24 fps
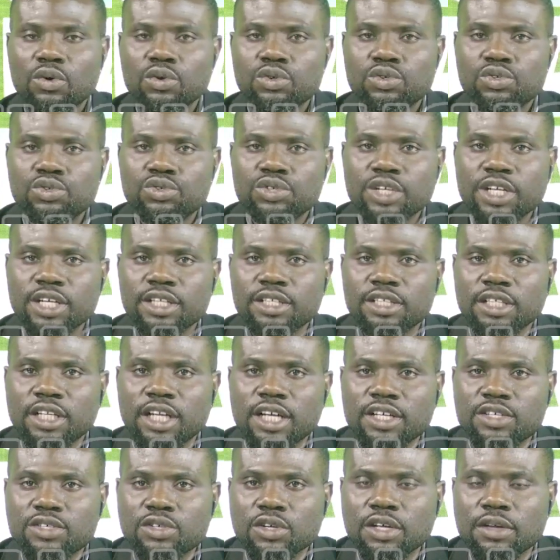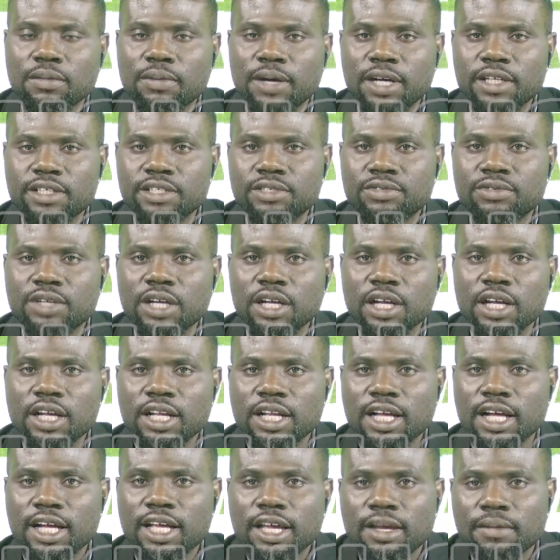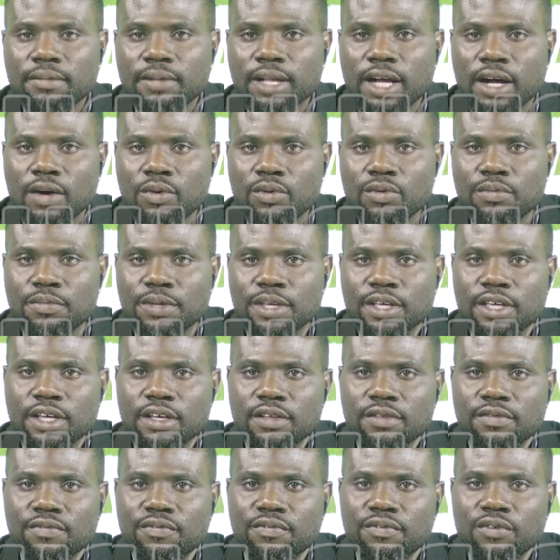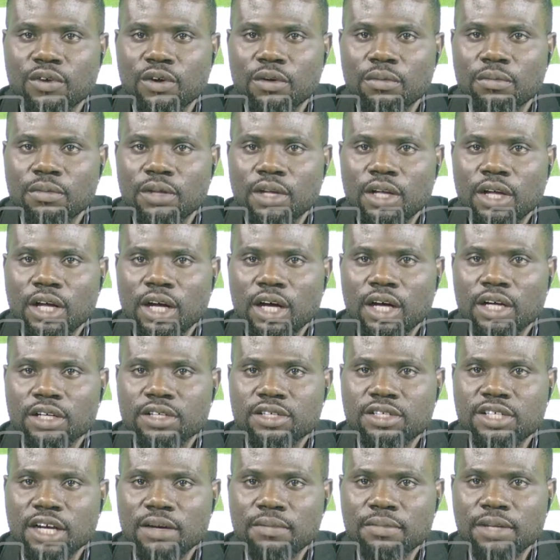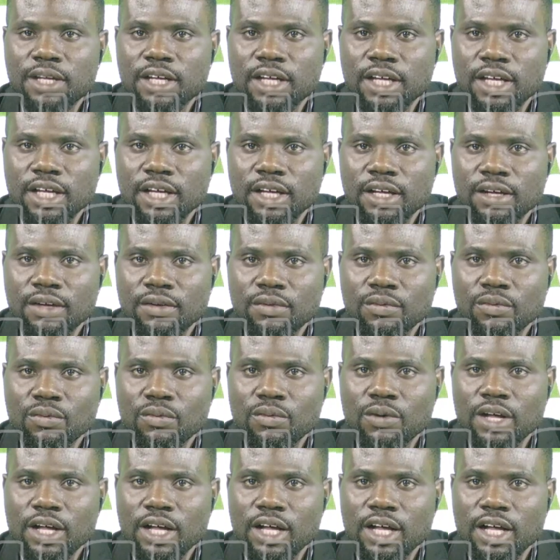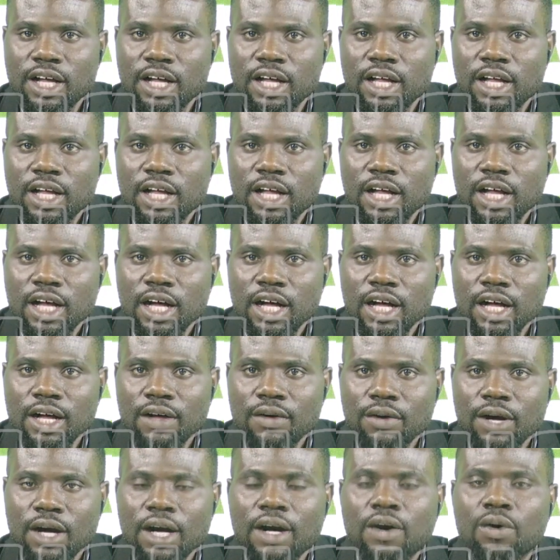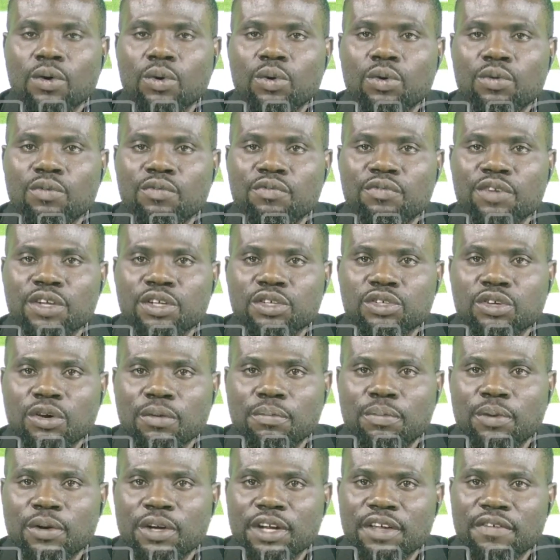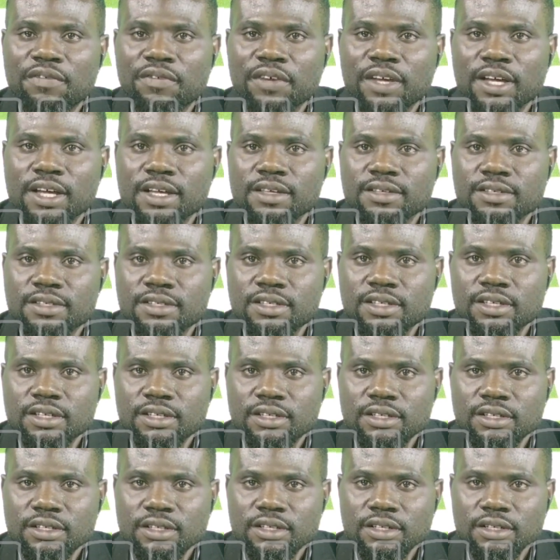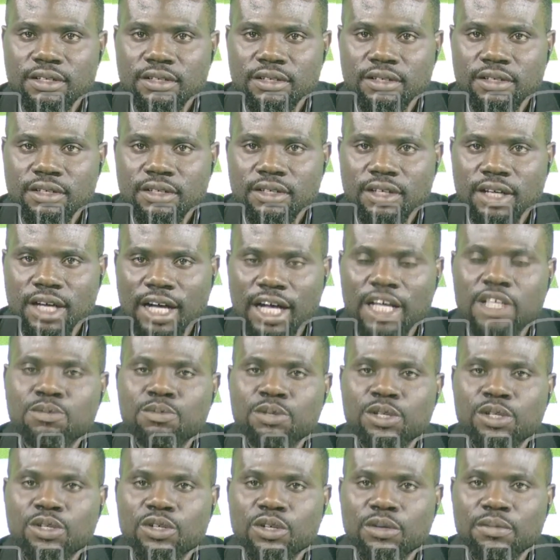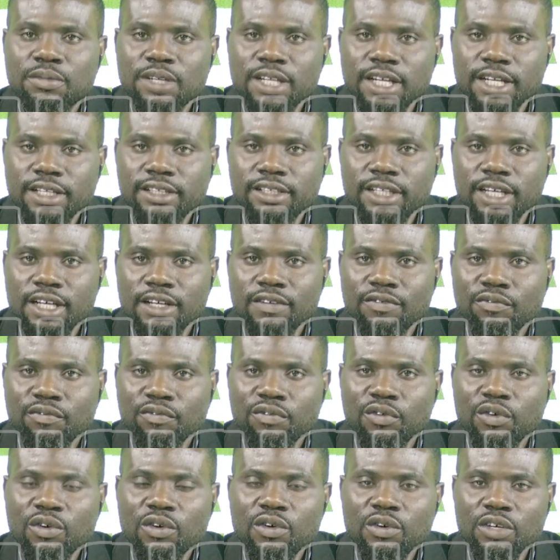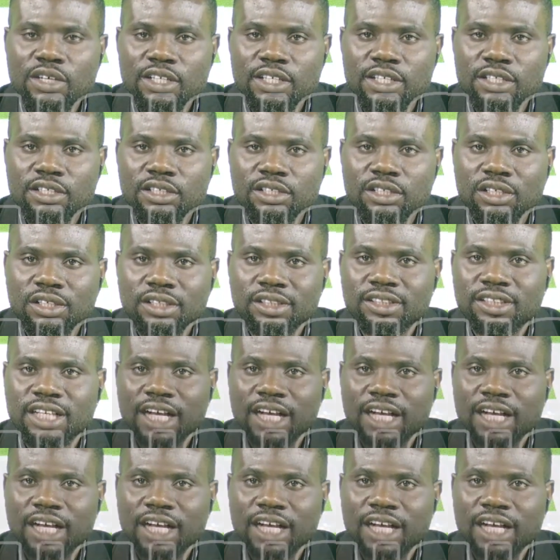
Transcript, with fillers: go straight. Let's talk about the round leader game. Now we'll begin from uh, Germany, where uh, our own Victor Boniface has been nominated for the third